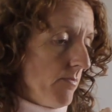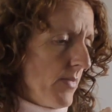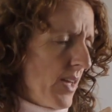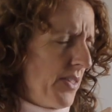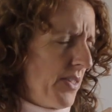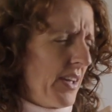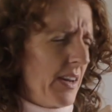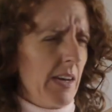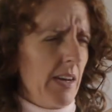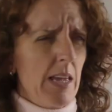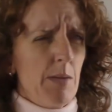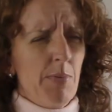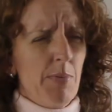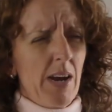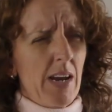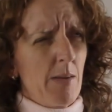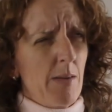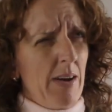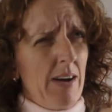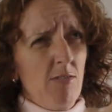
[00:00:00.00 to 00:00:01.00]
I think Lee
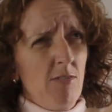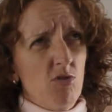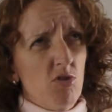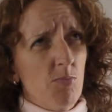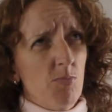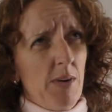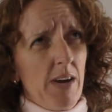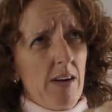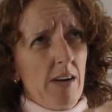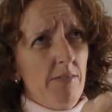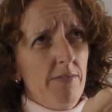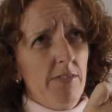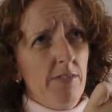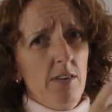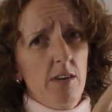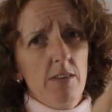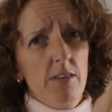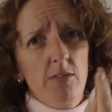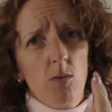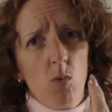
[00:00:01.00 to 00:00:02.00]
paid about
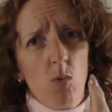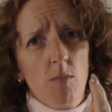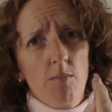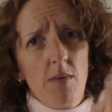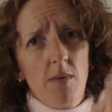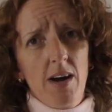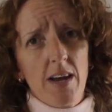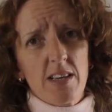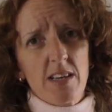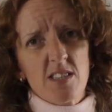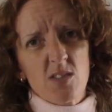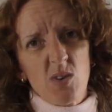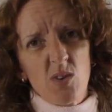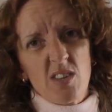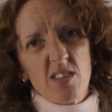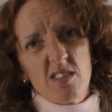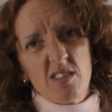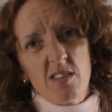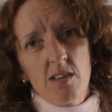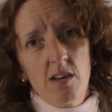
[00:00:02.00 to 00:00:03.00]
£100 for one mic. So
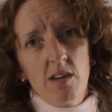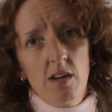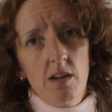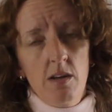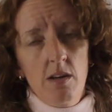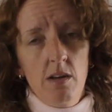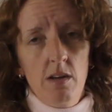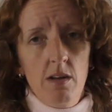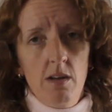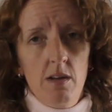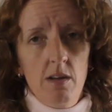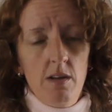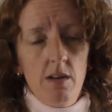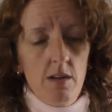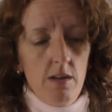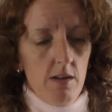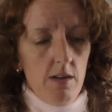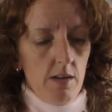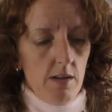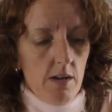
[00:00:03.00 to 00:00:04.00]
it's,
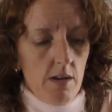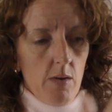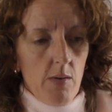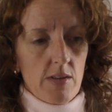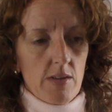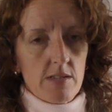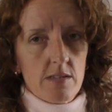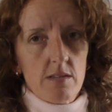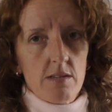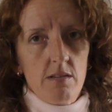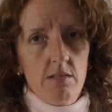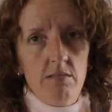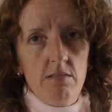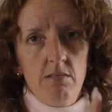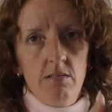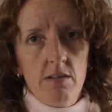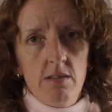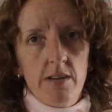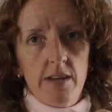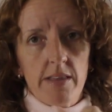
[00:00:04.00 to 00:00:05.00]
you know, it's
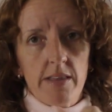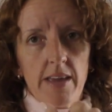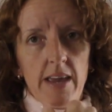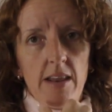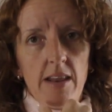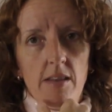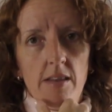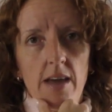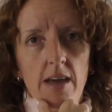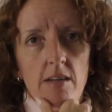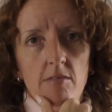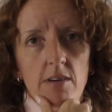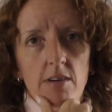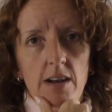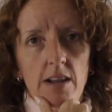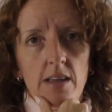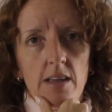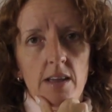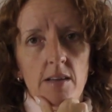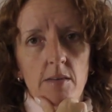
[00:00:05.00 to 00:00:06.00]
neither here nor there,
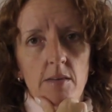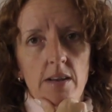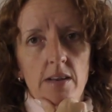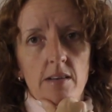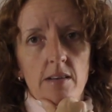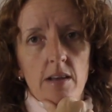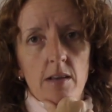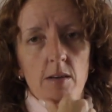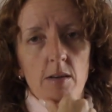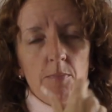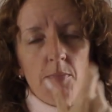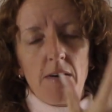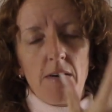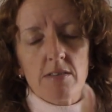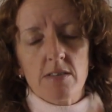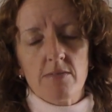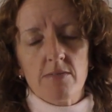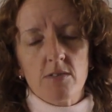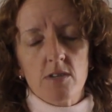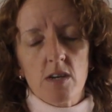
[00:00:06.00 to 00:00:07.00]
really, in
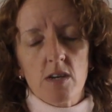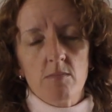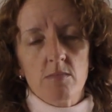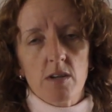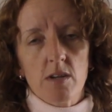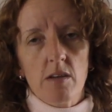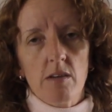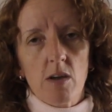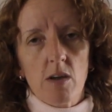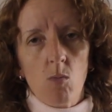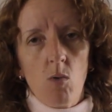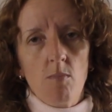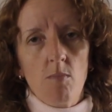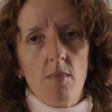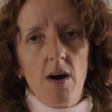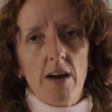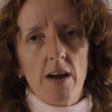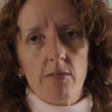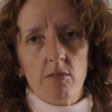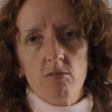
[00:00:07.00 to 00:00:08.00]
comparative terms. You know, you get one
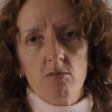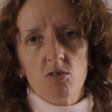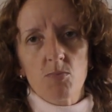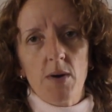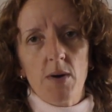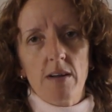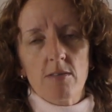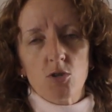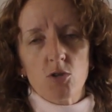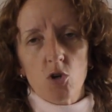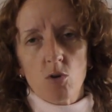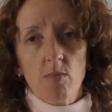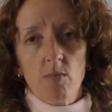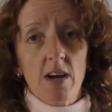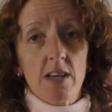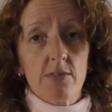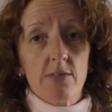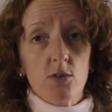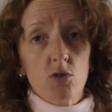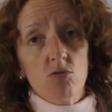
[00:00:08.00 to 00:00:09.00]
mic for £100, two
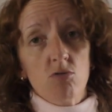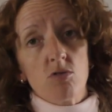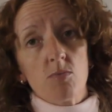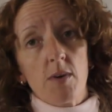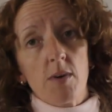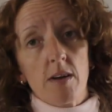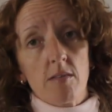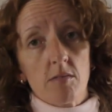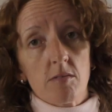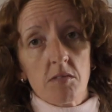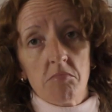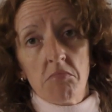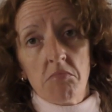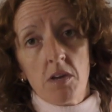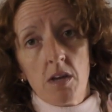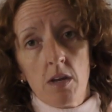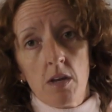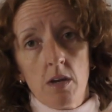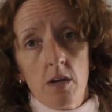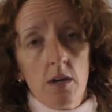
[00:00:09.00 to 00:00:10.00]
mics for £200.
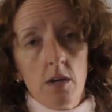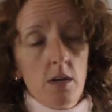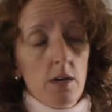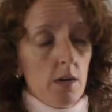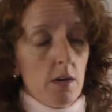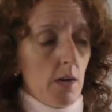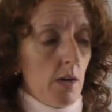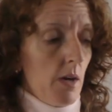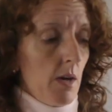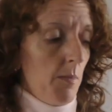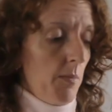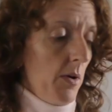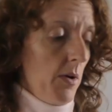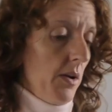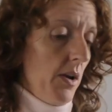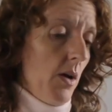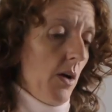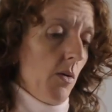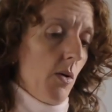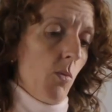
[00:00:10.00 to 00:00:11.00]
But
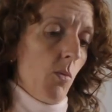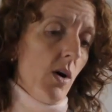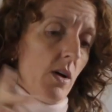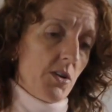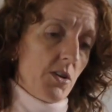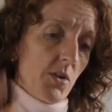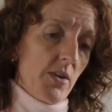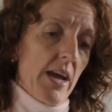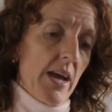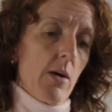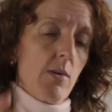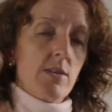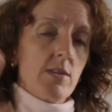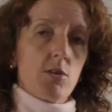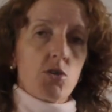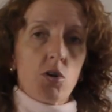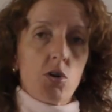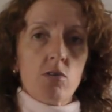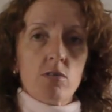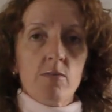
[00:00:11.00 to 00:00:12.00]
no, what I'll do now is
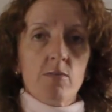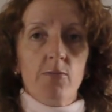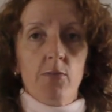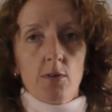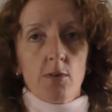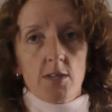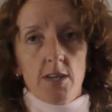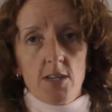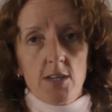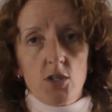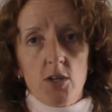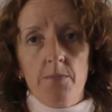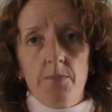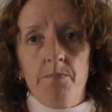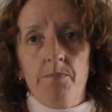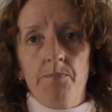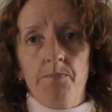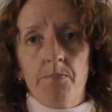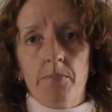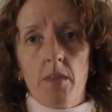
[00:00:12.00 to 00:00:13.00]
I'll show you some footage
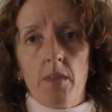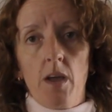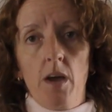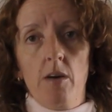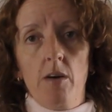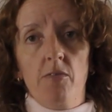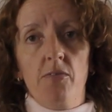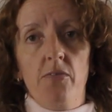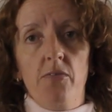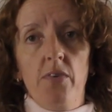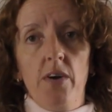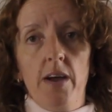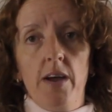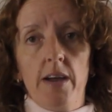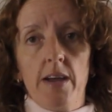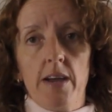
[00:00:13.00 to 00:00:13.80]
of